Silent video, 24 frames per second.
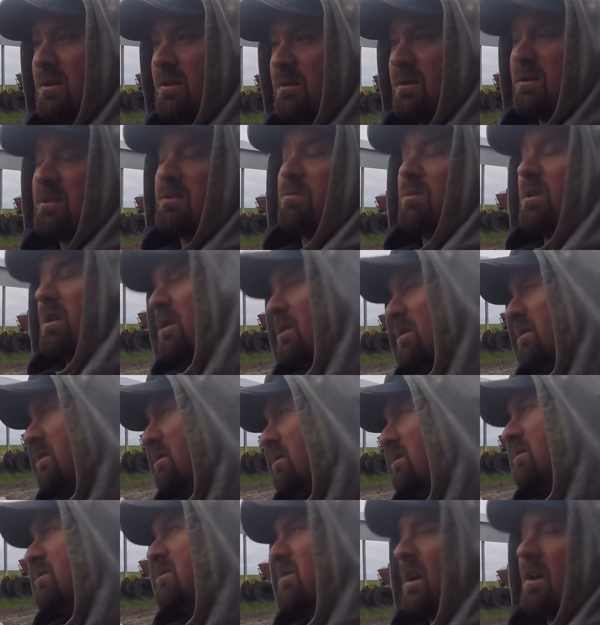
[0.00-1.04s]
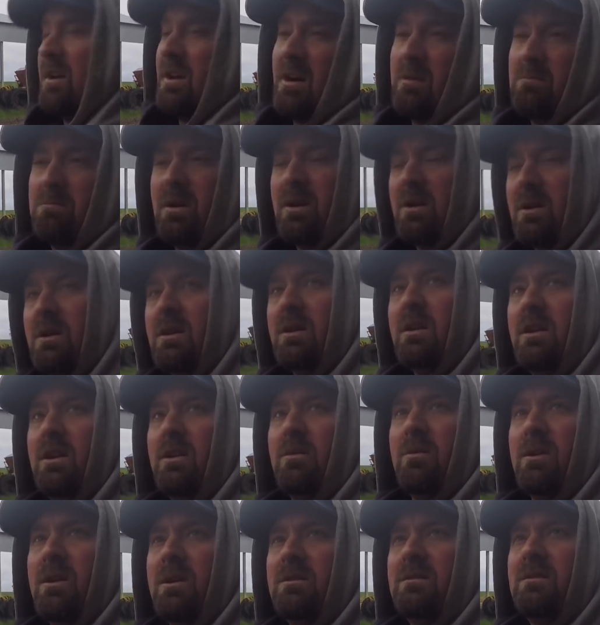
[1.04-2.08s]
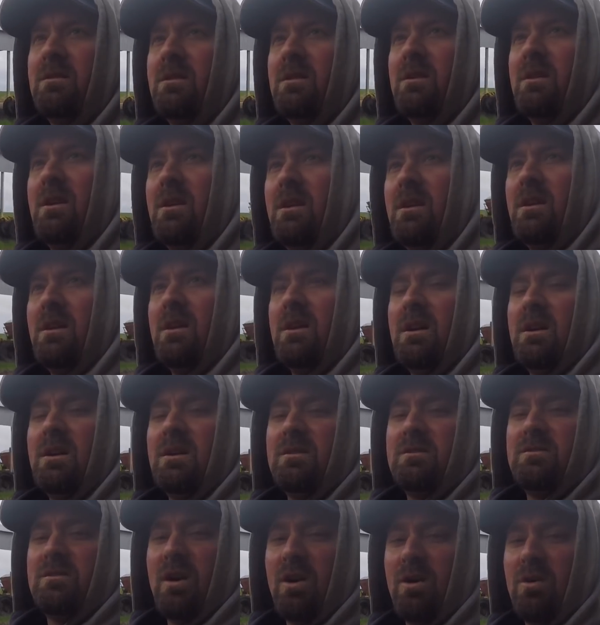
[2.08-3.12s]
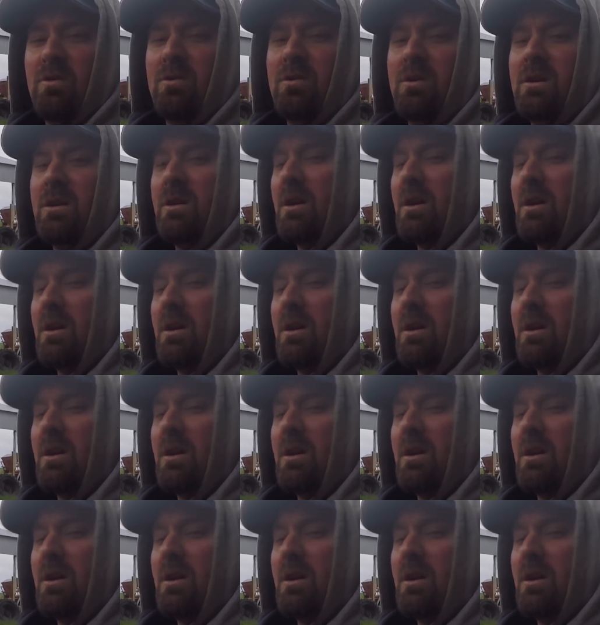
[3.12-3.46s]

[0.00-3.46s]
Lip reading: That's when I signed up anyways. So